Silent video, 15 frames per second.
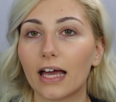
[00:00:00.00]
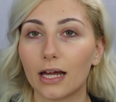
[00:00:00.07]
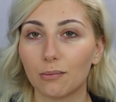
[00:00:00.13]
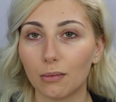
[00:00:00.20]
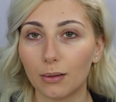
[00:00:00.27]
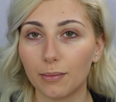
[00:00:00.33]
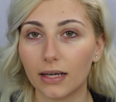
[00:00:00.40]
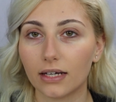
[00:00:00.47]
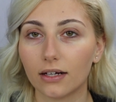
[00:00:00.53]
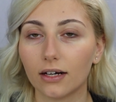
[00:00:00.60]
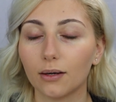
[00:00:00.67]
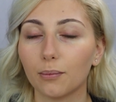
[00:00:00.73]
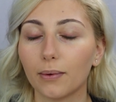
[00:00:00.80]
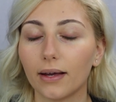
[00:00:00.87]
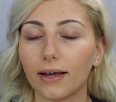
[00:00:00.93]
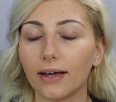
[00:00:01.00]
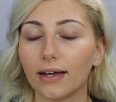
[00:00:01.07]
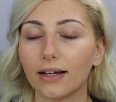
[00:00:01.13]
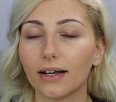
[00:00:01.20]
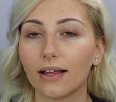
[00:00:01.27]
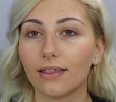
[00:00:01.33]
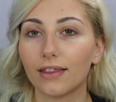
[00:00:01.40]
and my makeup,
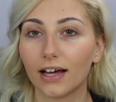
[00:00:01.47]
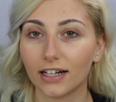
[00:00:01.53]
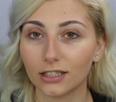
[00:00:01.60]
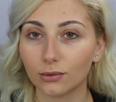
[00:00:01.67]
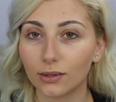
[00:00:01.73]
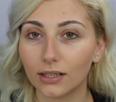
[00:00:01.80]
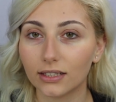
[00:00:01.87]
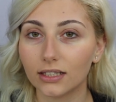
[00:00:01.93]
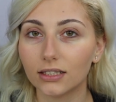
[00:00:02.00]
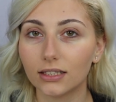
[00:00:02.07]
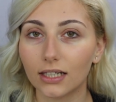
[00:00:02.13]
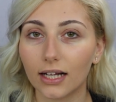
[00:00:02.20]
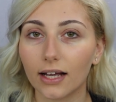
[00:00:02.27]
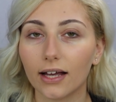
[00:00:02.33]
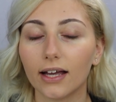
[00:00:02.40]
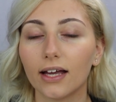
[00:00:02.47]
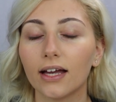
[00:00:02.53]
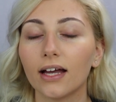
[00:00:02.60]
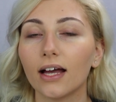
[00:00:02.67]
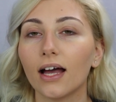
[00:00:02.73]
and that is what I did today.